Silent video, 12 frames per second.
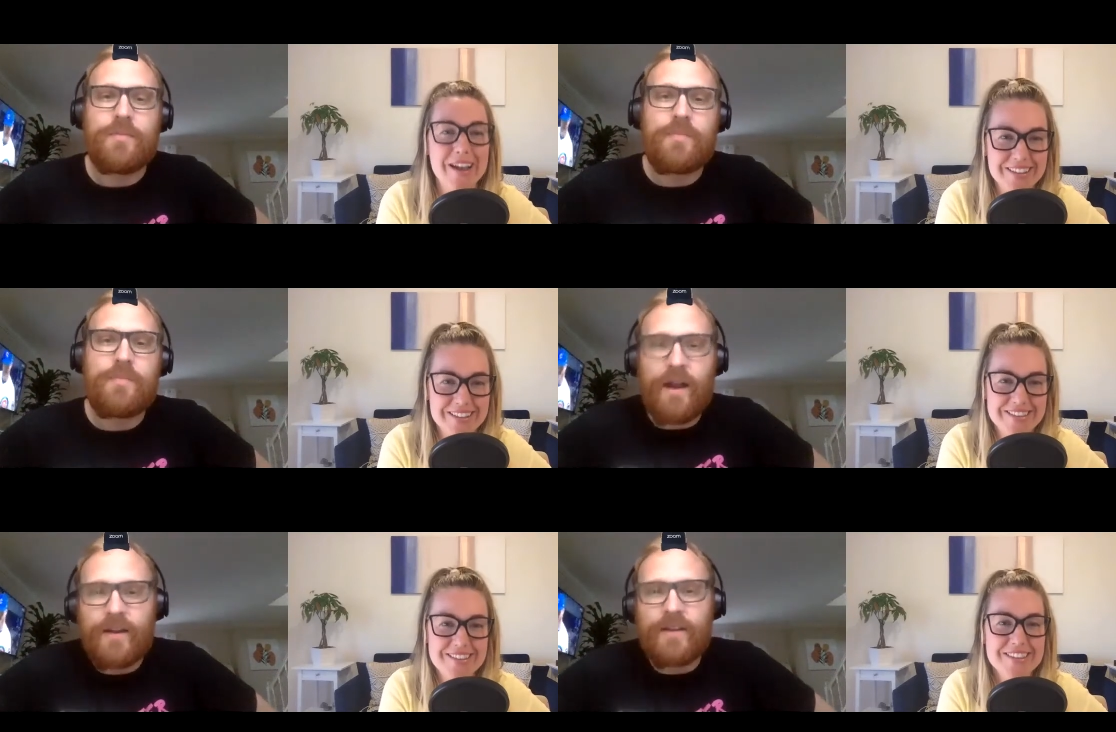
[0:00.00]
Speaker 1: but
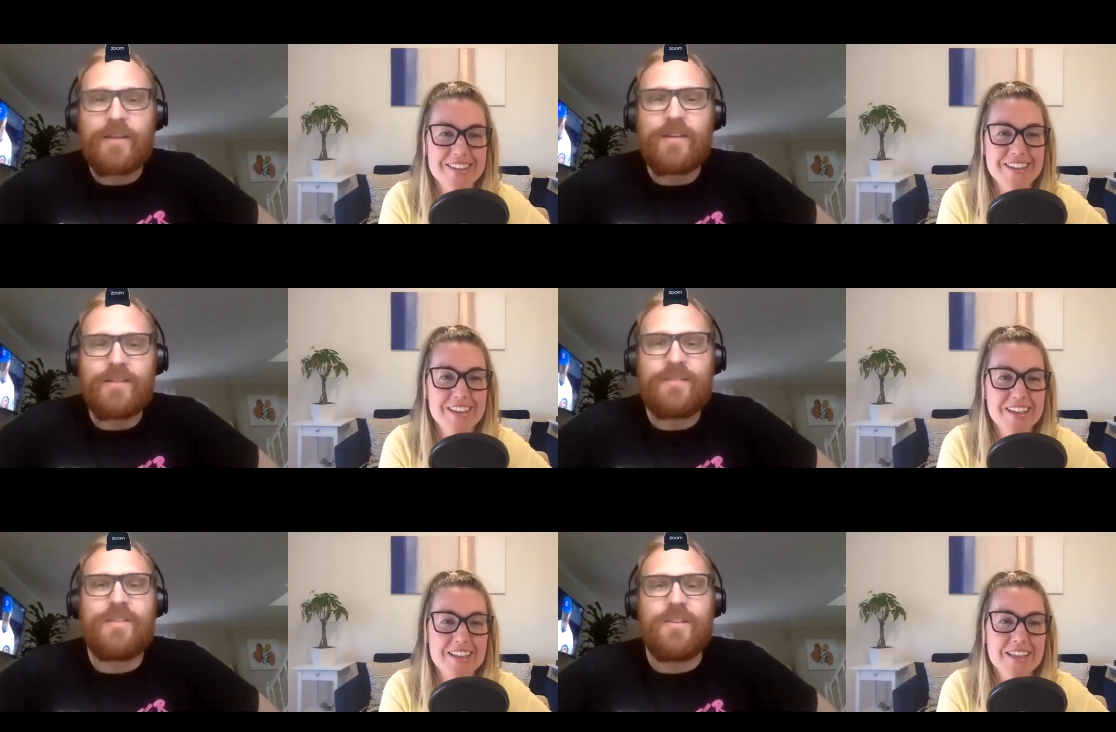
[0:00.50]
my
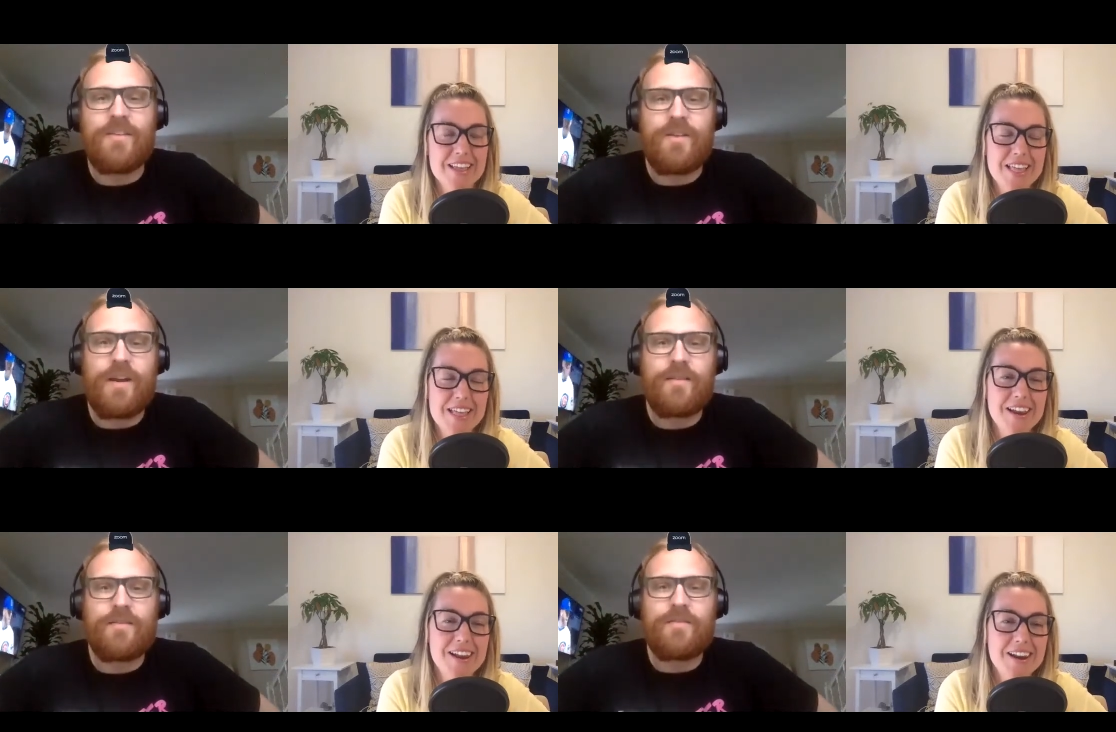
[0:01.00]
body, you know,
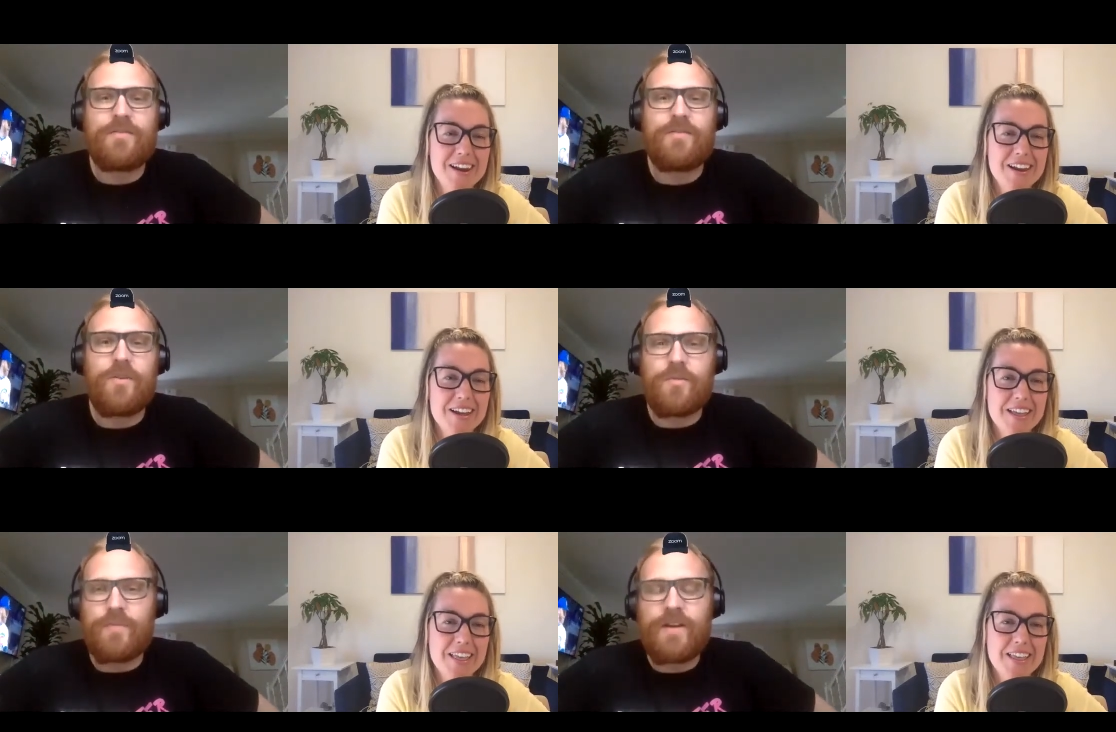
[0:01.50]
I
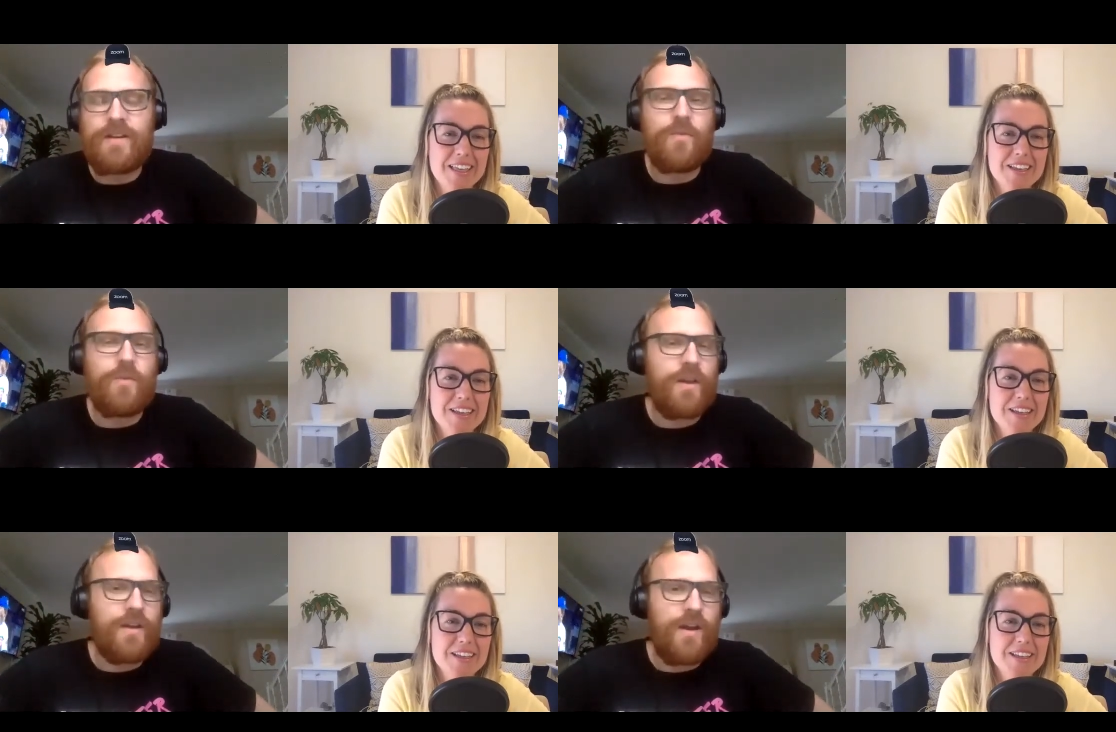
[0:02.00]
go to bed, I
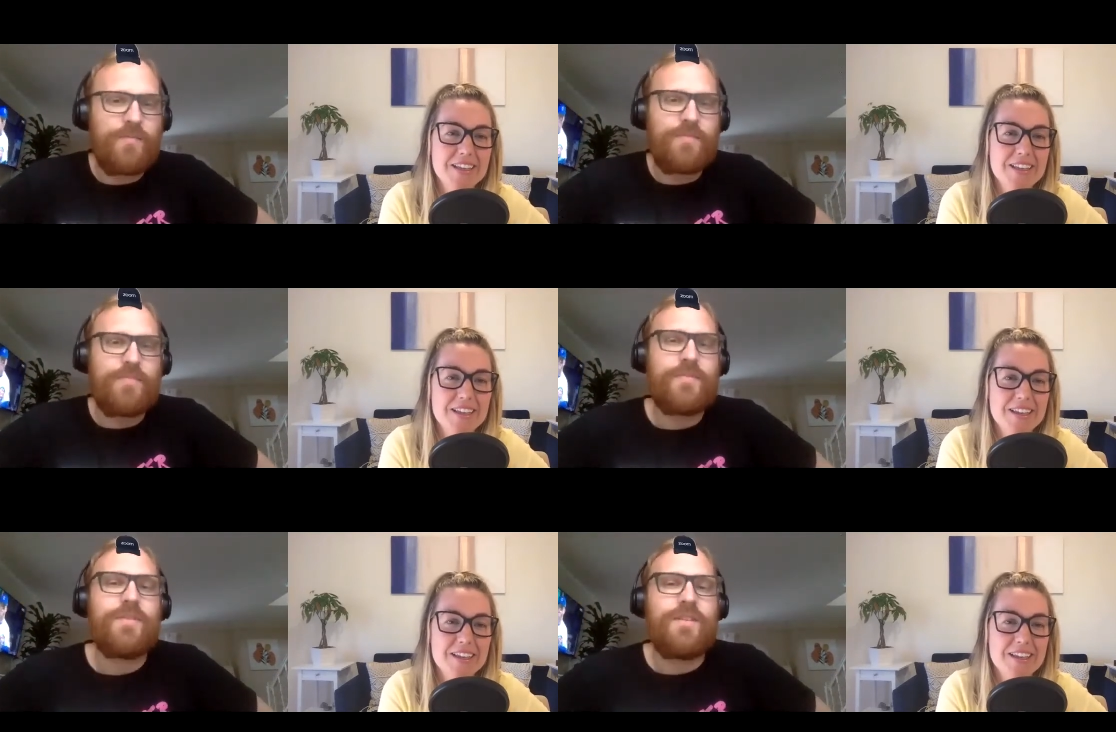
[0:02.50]
wake
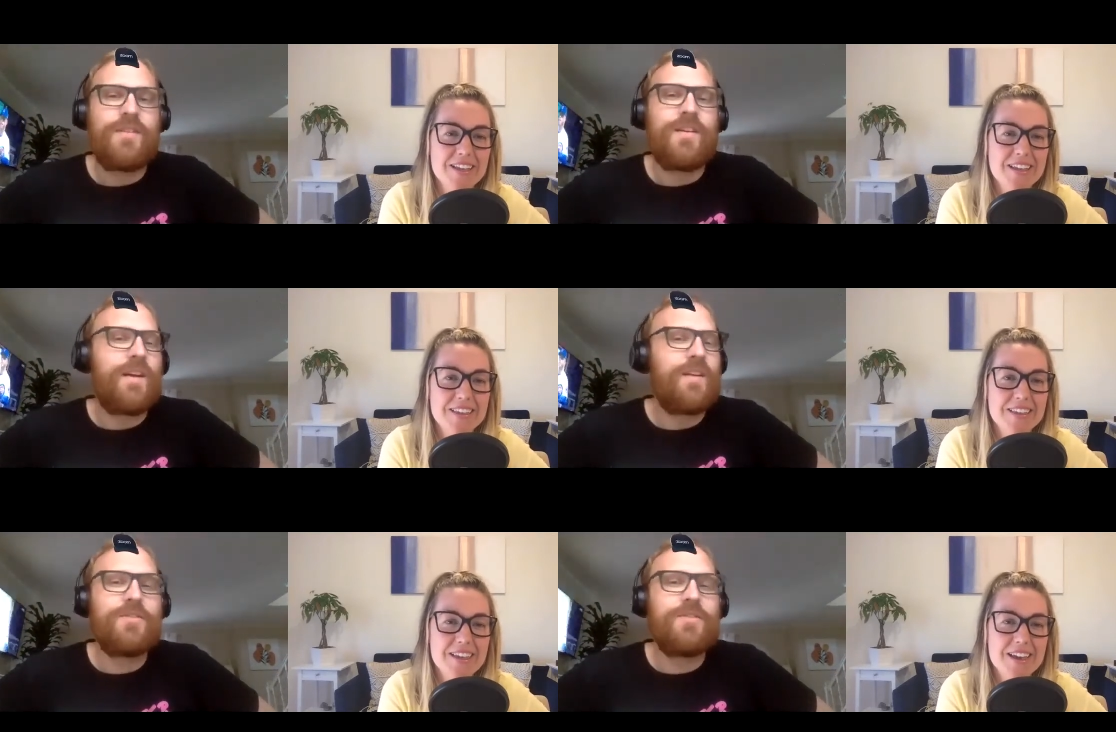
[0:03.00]
up.
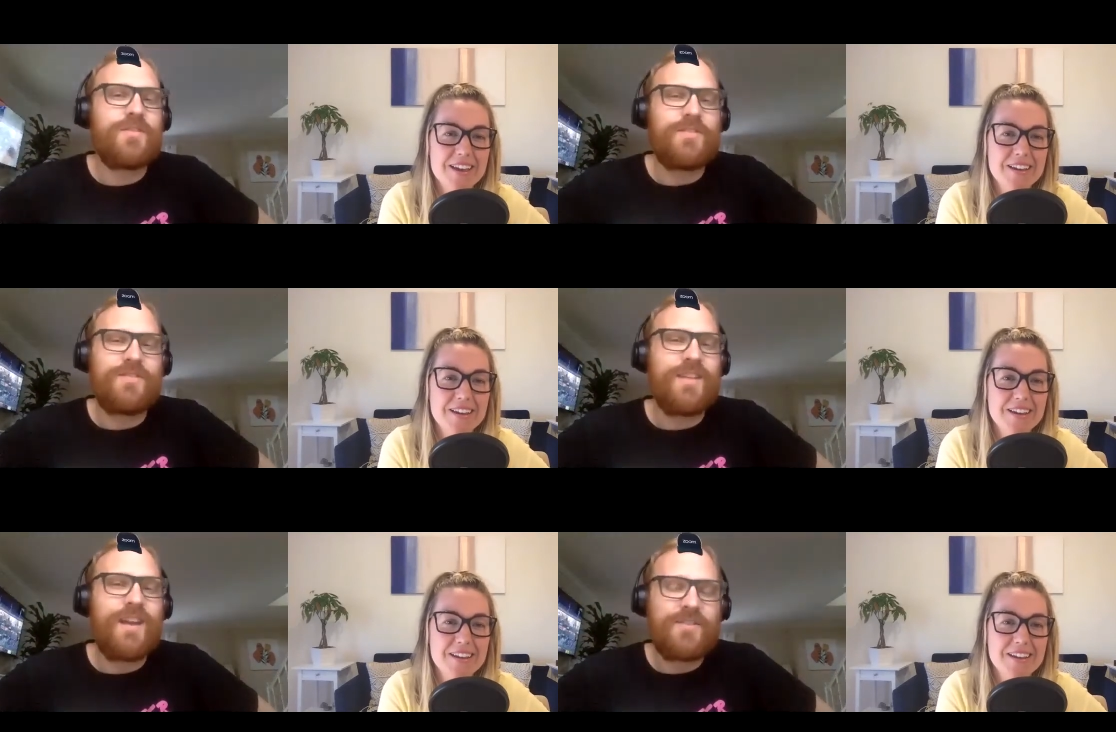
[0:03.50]
I yeah. used
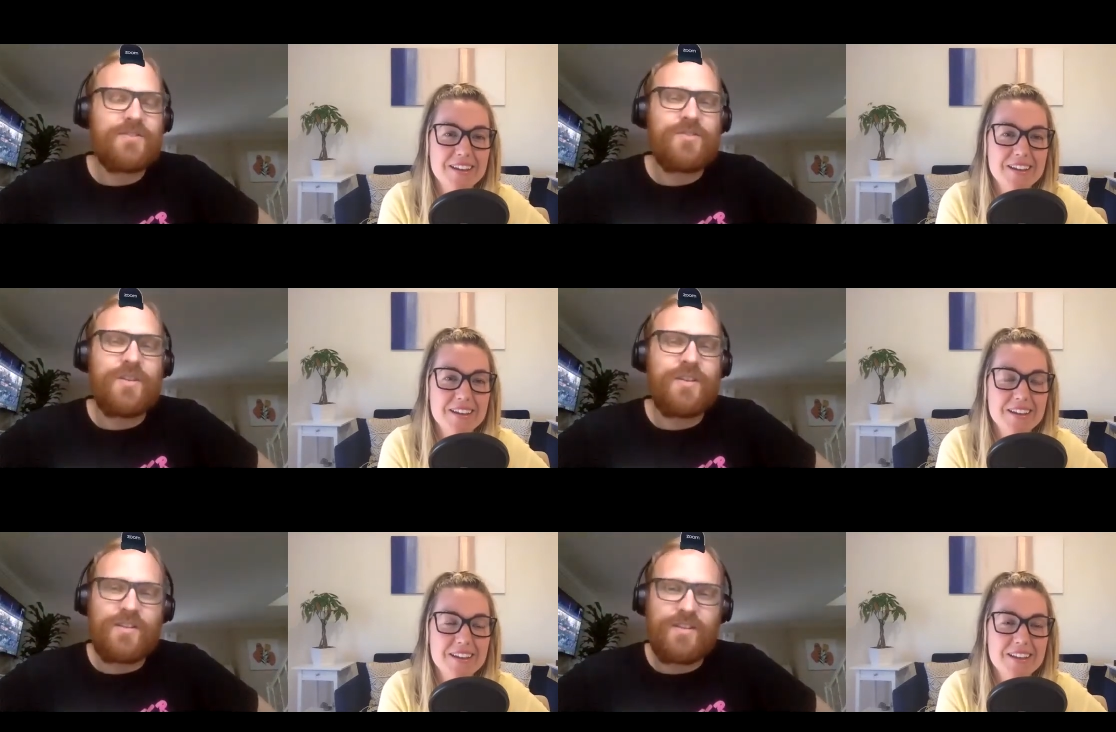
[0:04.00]
to not
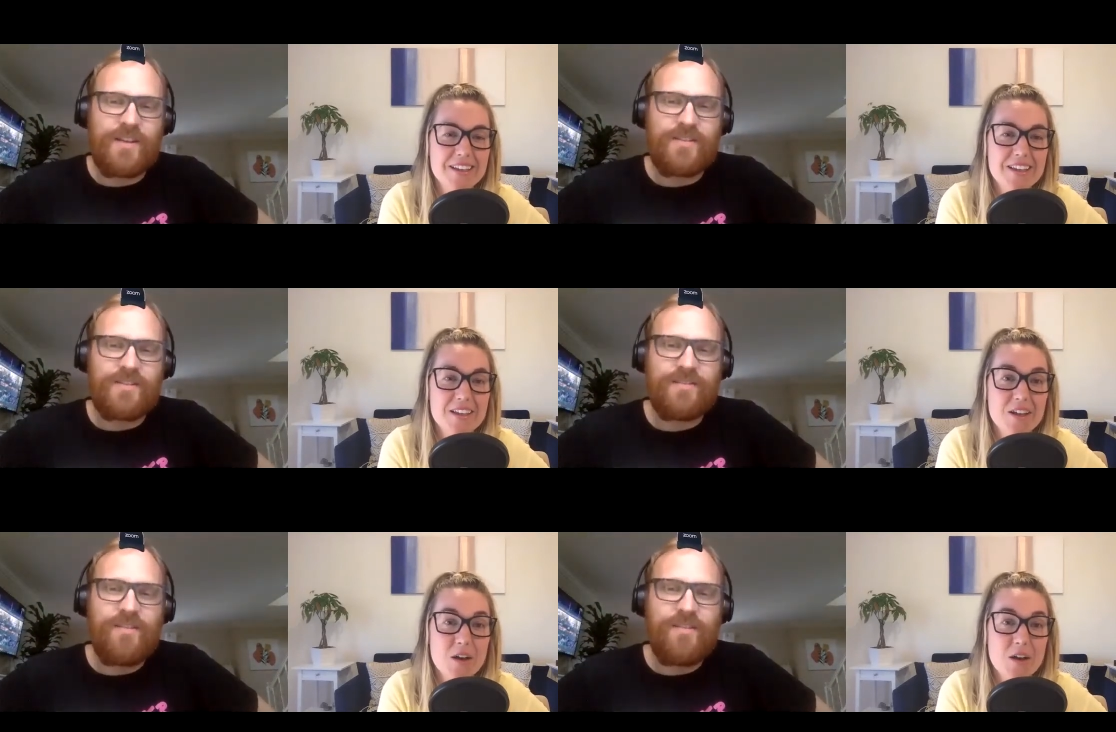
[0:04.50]
do any of that.